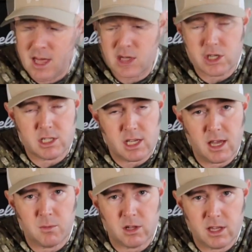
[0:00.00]
I should say
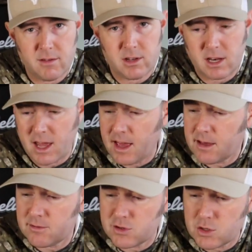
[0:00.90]
I'm
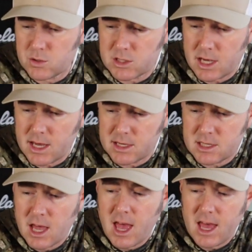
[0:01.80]
11.5 shoe size,